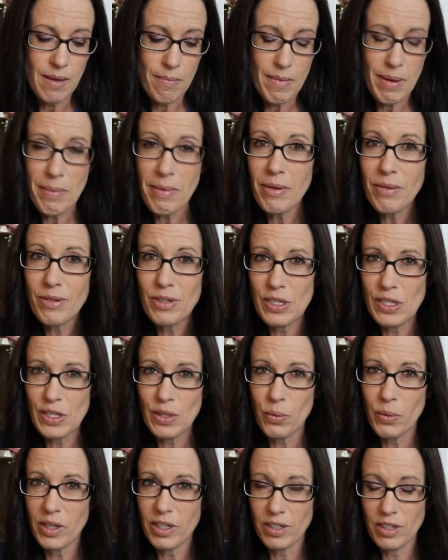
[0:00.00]
Maybe it was just
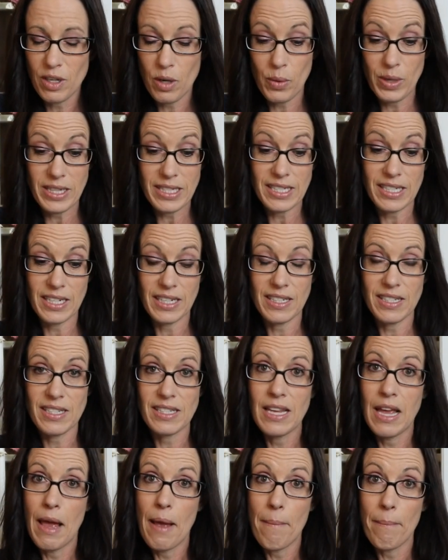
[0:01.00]
a weird
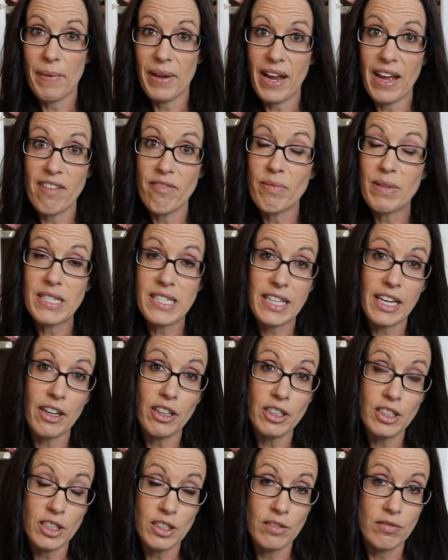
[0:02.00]
coincidence, but I've been
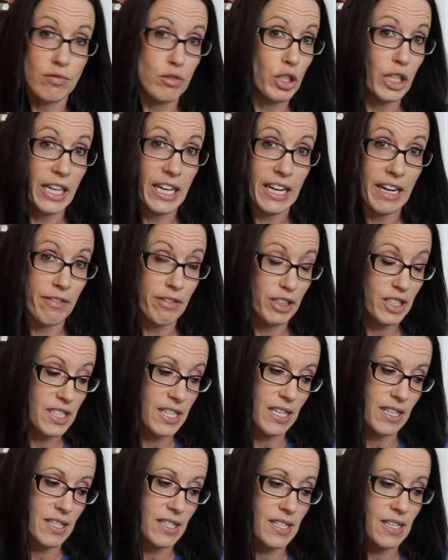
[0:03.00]
scared to drink it ever
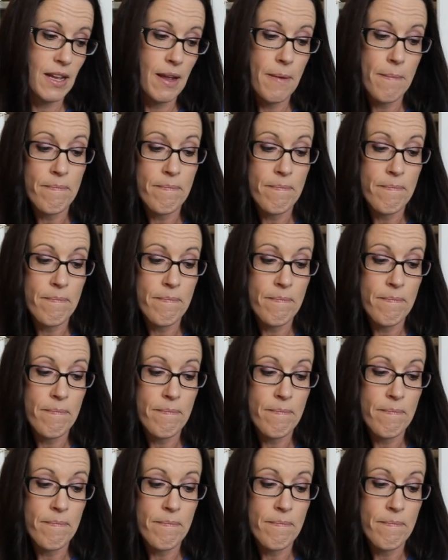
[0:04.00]
since.